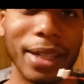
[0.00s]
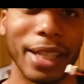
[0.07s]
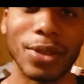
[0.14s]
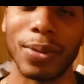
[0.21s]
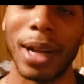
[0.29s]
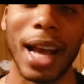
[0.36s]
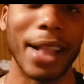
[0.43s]

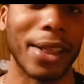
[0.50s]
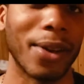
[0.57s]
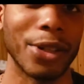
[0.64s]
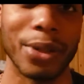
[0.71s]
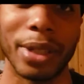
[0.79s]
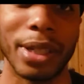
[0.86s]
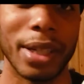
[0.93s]
This is what I
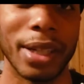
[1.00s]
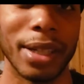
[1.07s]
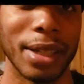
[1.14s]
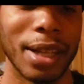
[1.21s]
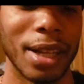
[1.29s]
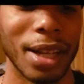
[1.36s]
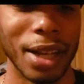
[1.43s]
thought you could.
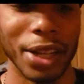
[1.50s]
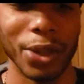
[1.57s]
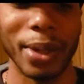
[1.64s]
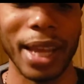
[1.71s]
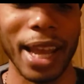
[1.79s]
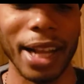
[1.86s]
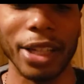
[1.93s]

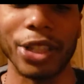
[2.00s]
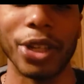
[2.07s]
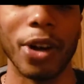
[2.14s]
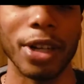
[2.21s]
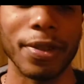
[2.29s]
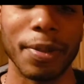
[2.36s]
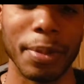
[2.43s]
You can't
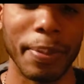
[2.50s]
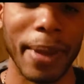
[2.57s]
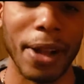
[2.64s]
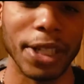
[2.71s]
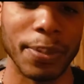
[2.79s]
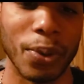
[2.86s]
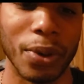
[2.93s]
charge from a
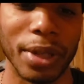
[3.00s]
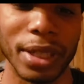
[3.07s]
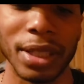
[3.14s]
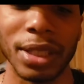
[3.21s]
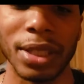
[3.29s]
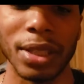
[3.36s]
balance port.